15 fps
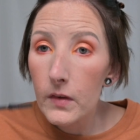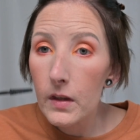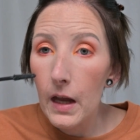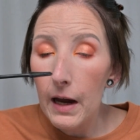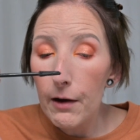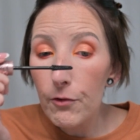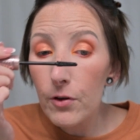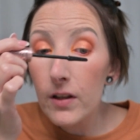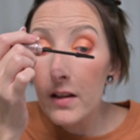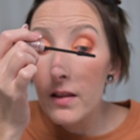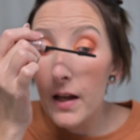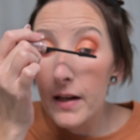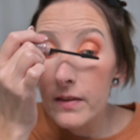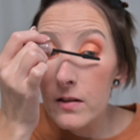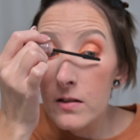I really
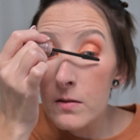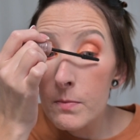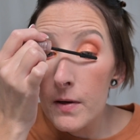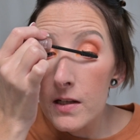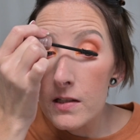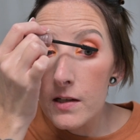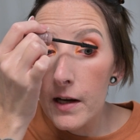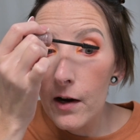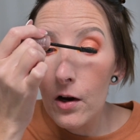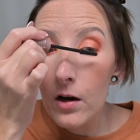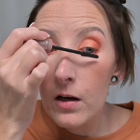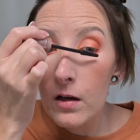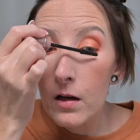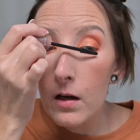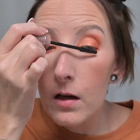like this
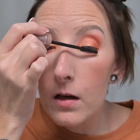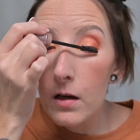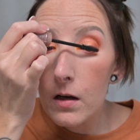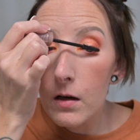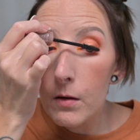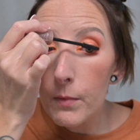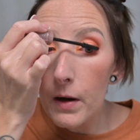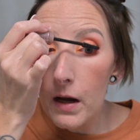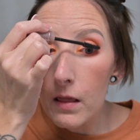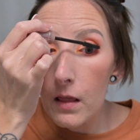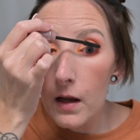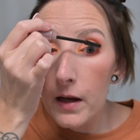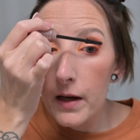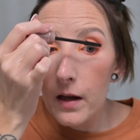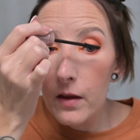mascara. I
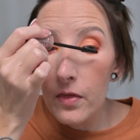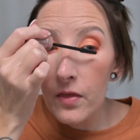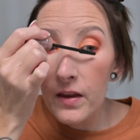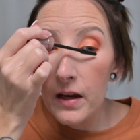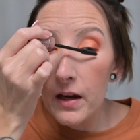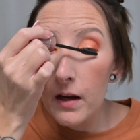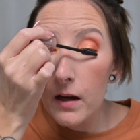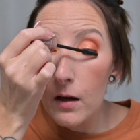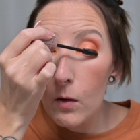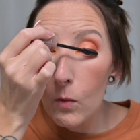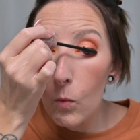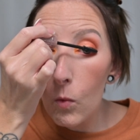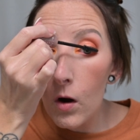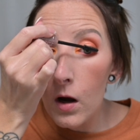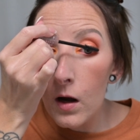like the
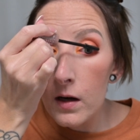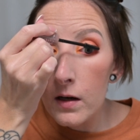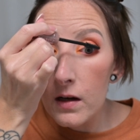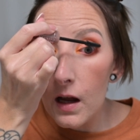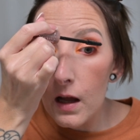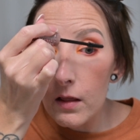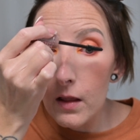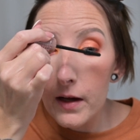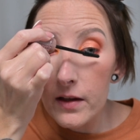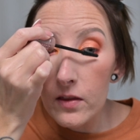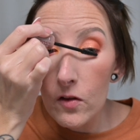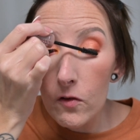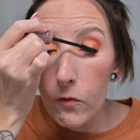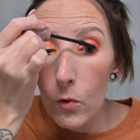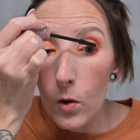wand. I like
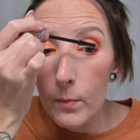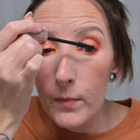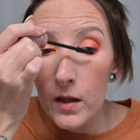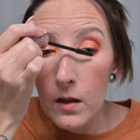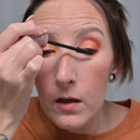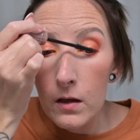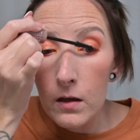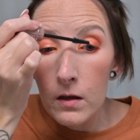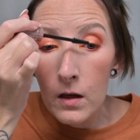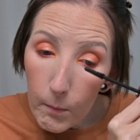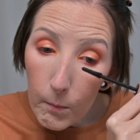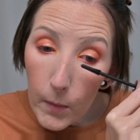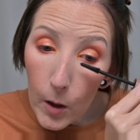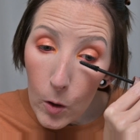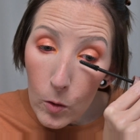the formula.
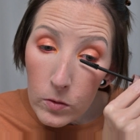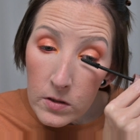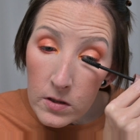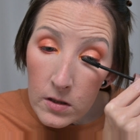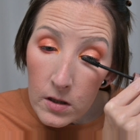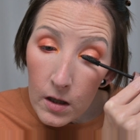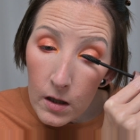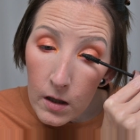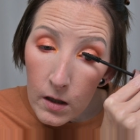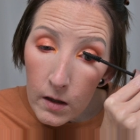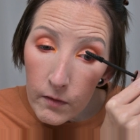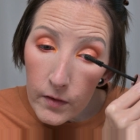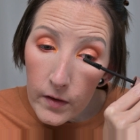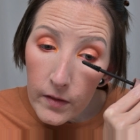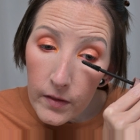Most
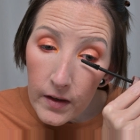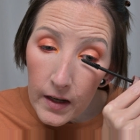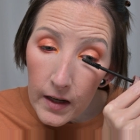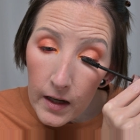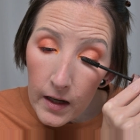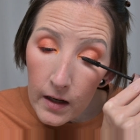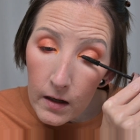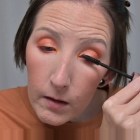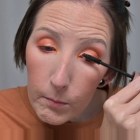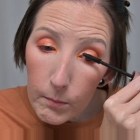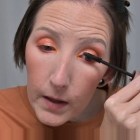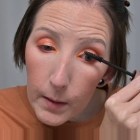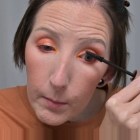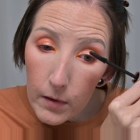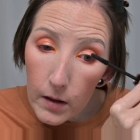of the
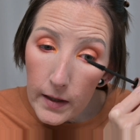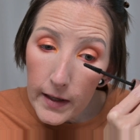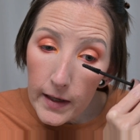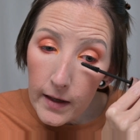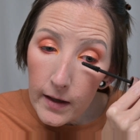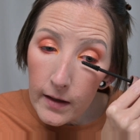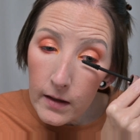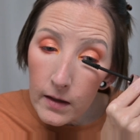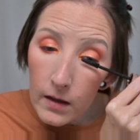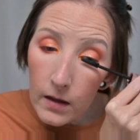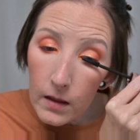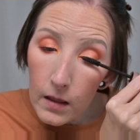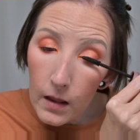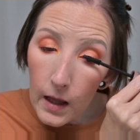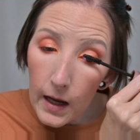Maybelline
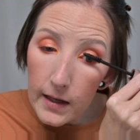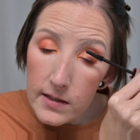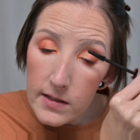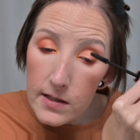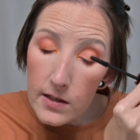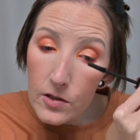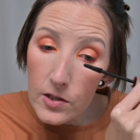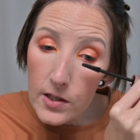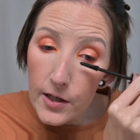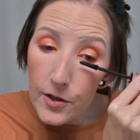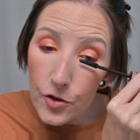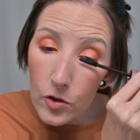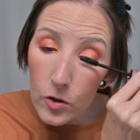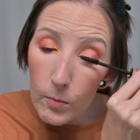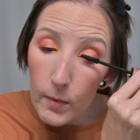Lash
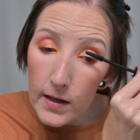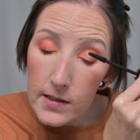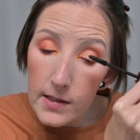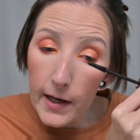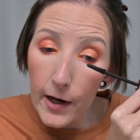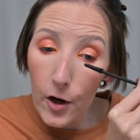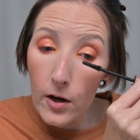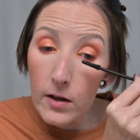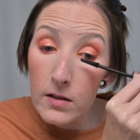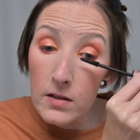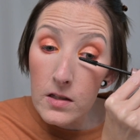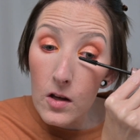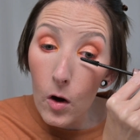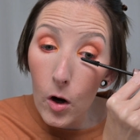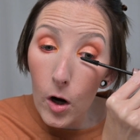Sensational
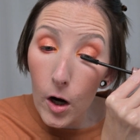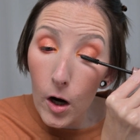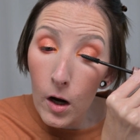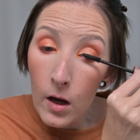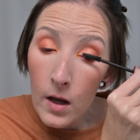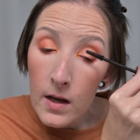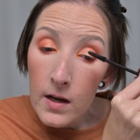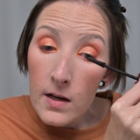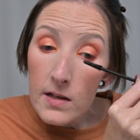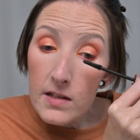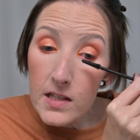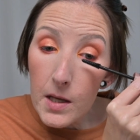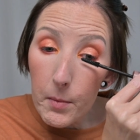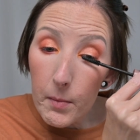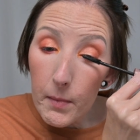mascaras are
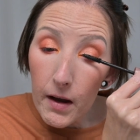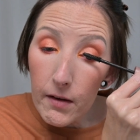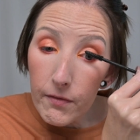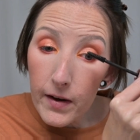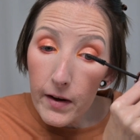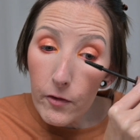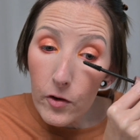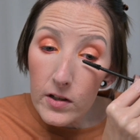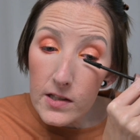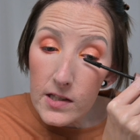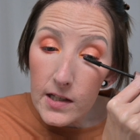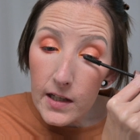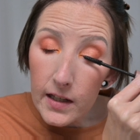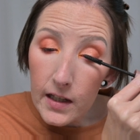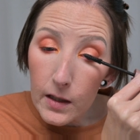some of my favorites
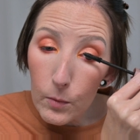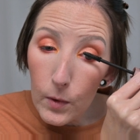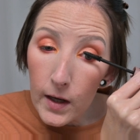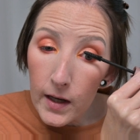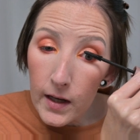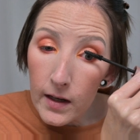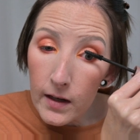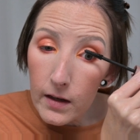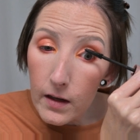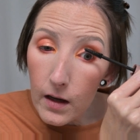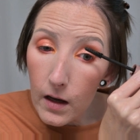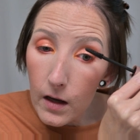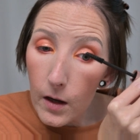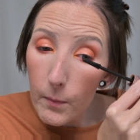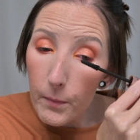anyway.
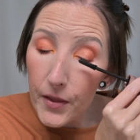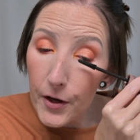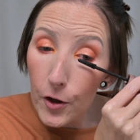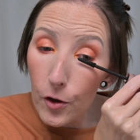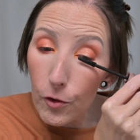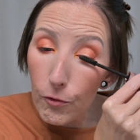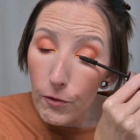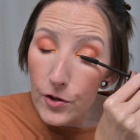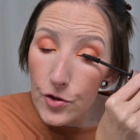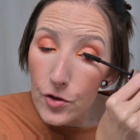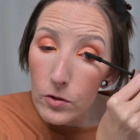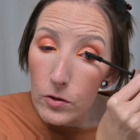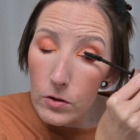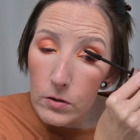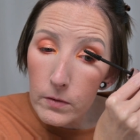Their
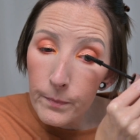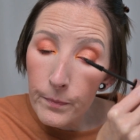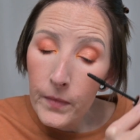original